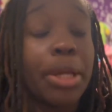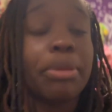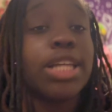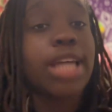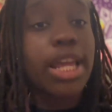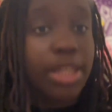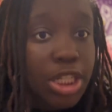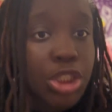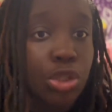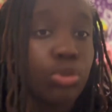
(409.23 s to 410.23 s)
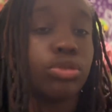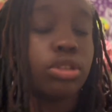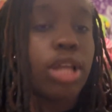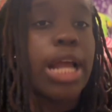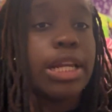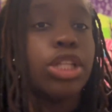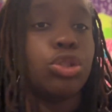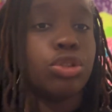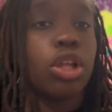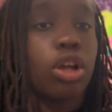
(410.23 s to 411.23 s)
because I did choose
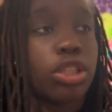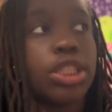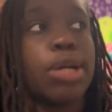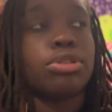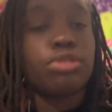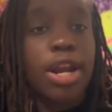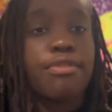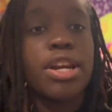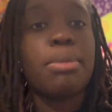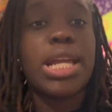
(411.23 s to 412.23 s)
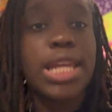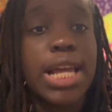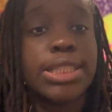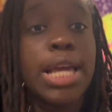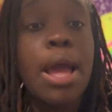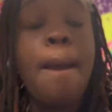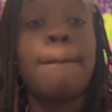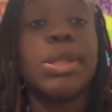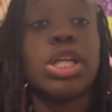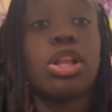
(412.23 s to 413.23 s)
the closet that was right in front of my desk,
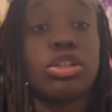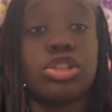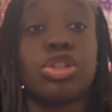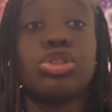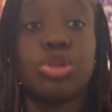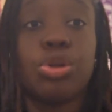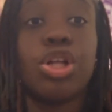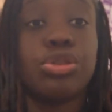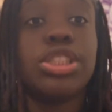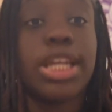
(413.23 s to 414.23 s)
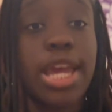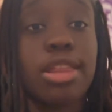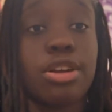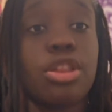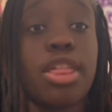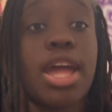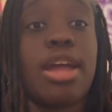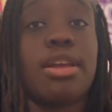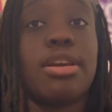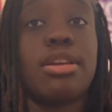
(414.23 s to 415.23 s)
but the closets are so close together
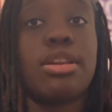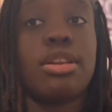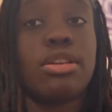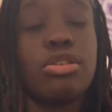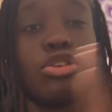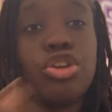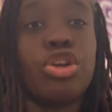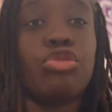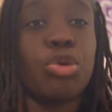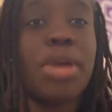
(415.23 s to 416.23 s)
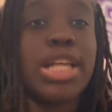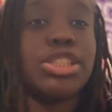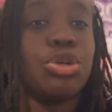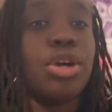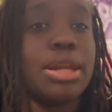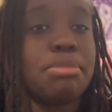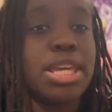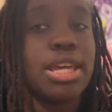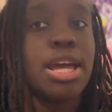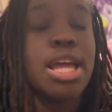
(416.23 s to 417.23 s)
that your roommate is still going to
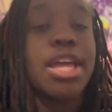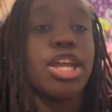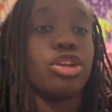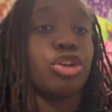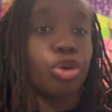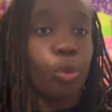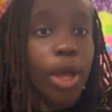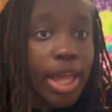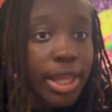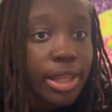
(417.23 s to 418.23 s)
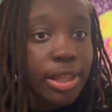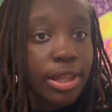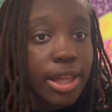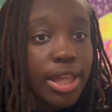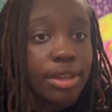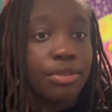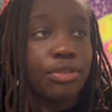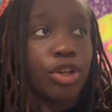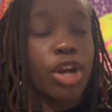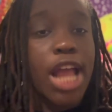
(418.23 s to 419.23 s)
be in your way.
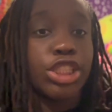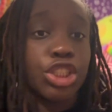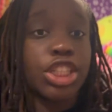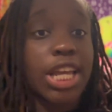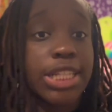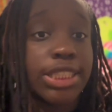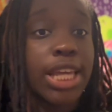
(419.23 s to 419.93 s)
If you're at your desk